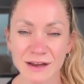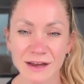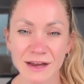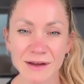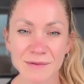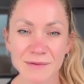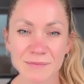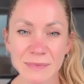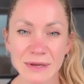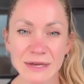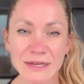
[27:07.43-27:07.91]

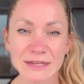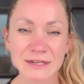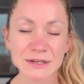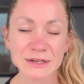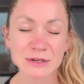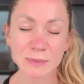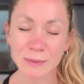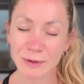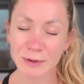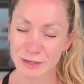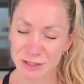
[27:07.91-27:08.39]

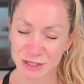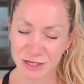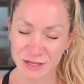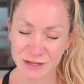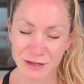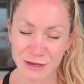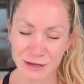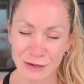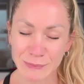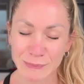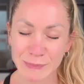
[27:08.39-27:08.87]
And you
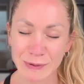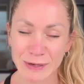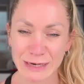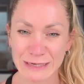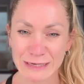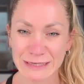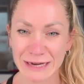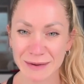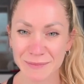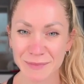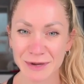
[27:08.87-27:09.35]
mentioned the
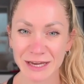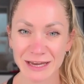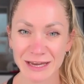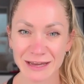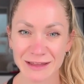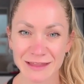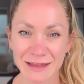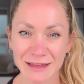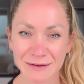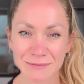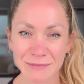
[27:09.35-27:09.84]
pandemic,
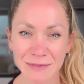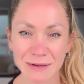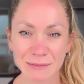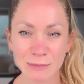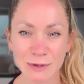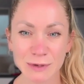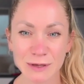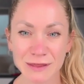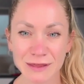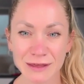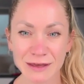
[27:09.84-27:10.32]
and that made
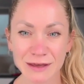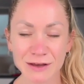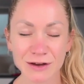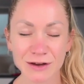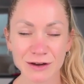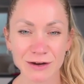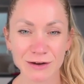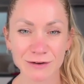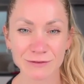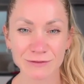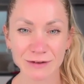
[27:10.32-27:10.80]
me think
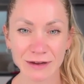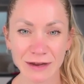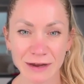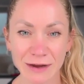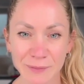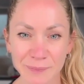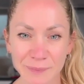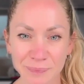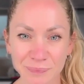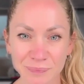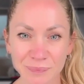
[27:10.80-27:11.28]
of
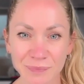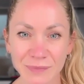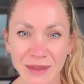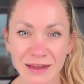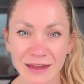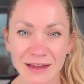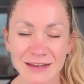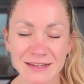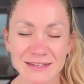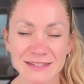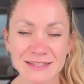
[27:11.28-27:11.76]

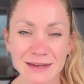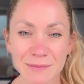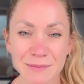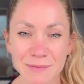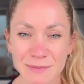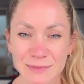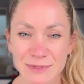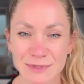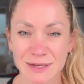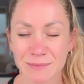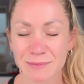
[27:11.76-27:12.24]

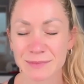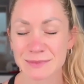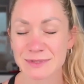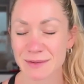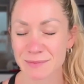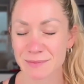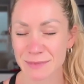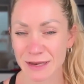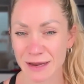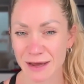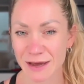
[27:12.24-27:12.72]

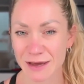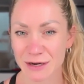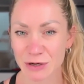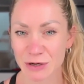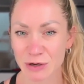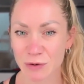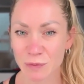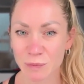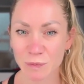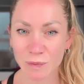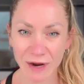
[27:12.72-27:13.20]
some
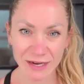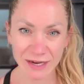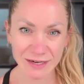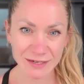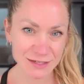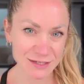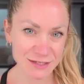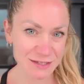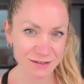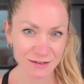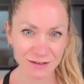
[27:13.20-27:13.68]
lighter
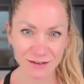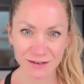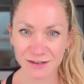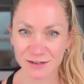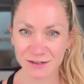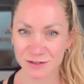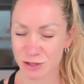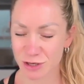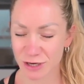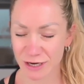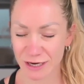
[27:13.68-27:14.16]
weight
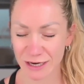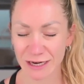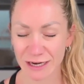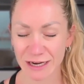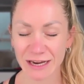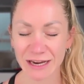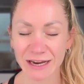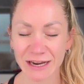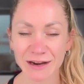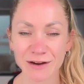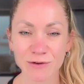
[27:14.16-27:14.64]

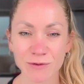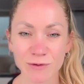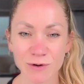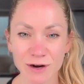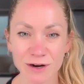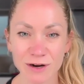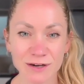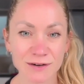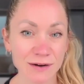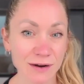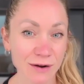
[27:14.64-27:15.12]
training,
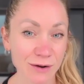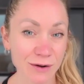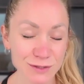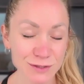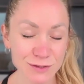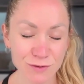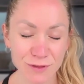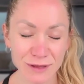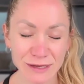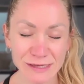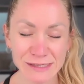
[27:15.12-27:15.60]
or
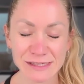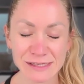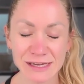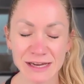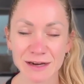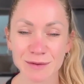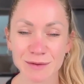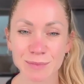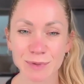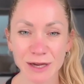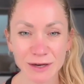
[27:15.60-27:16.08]
also things
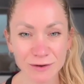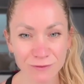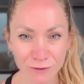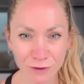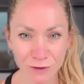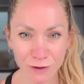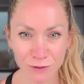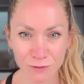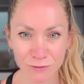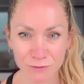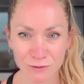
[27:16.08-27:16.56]
like blood
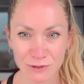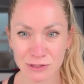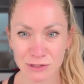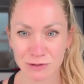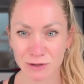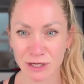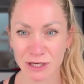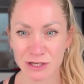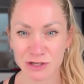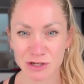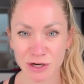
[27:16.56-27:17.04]
flow
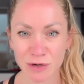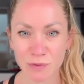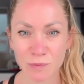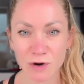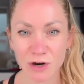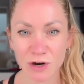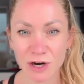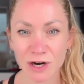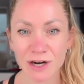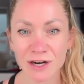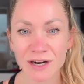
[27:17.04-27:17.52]
restriction
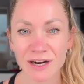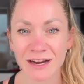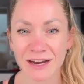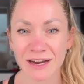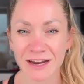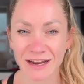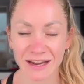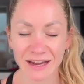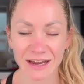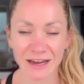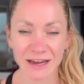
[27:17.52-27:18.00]
work.
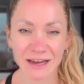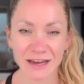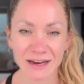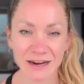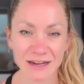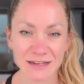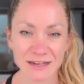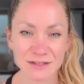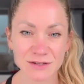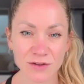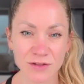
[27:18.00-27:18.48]
And
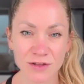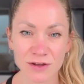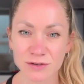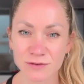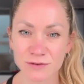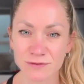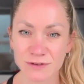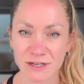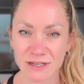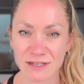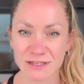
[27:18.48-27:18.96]
I saw that
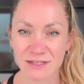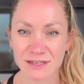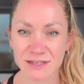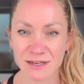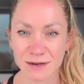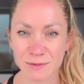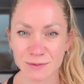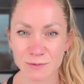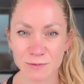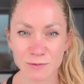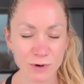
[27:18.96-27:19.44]
you've done
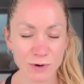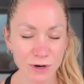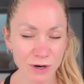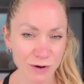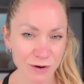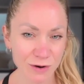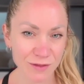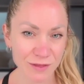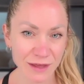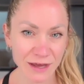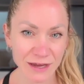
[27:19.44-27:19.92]
some
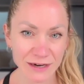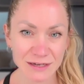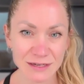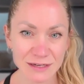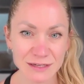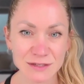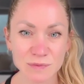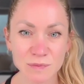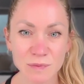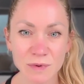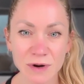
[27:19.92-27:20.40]
work on that
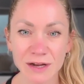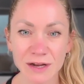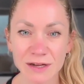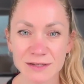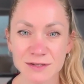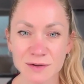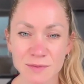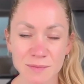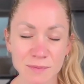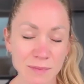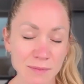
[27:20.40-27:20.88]
as well.
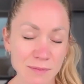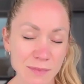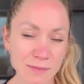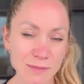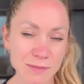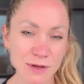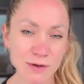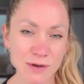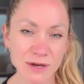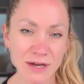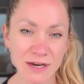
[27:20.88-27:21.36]
So
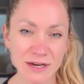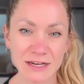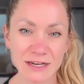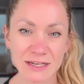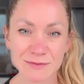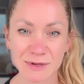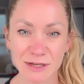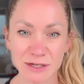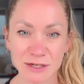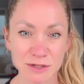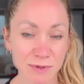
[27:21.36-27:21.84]
maybe you can
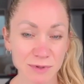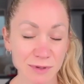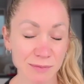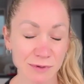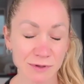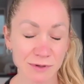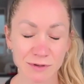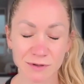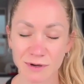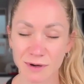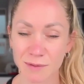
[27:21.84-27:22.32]
explain to
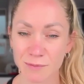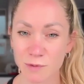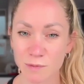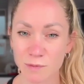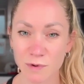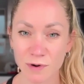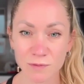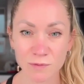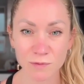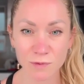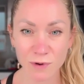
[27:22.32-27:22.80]
people, number
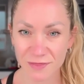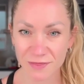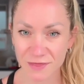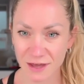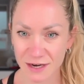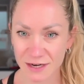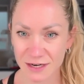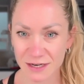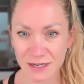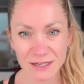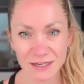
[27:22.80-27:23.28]
one, what
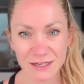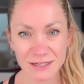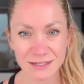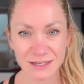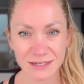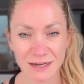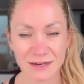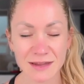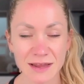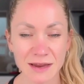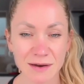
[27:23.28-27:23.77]
that
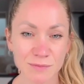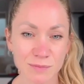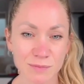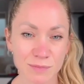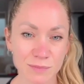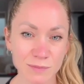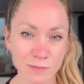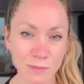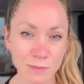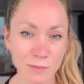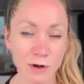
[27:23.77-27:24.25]
is, and
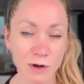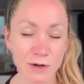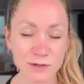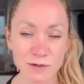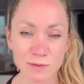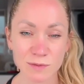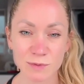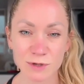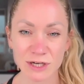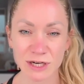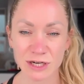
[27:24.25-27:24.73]
then
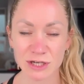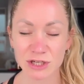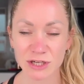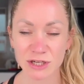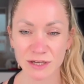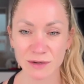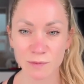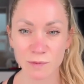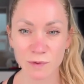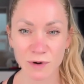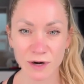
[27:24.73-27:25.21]
also
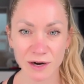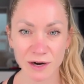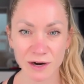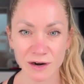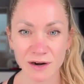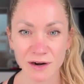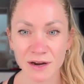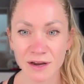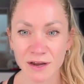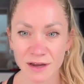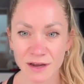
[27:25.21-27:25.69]
potentially
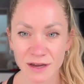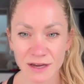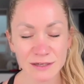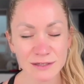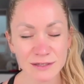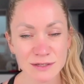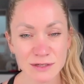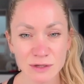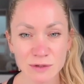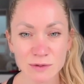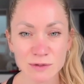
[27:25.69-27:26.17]
where
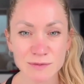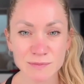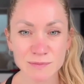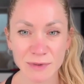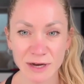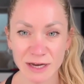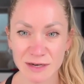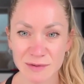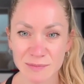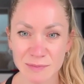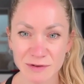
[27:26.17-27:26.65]
its use
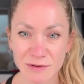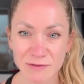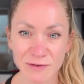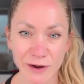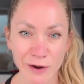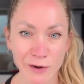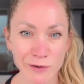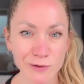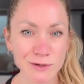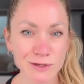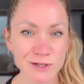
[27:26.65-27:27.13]
might be
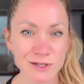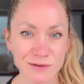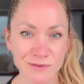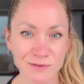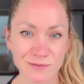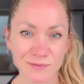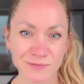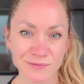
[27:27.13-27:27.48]
found.